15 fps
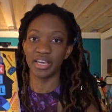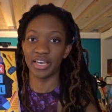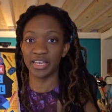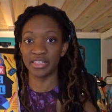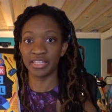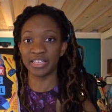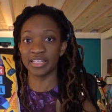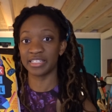
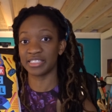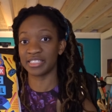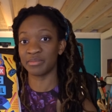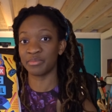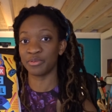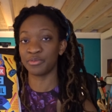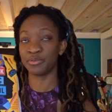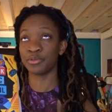And like I said
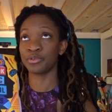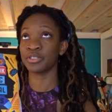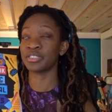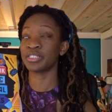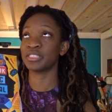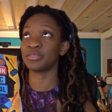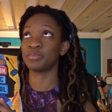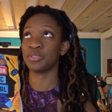before,
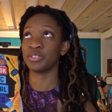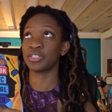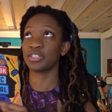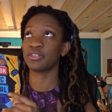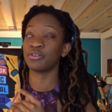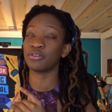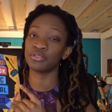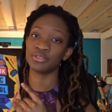this book
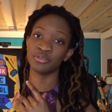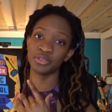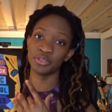also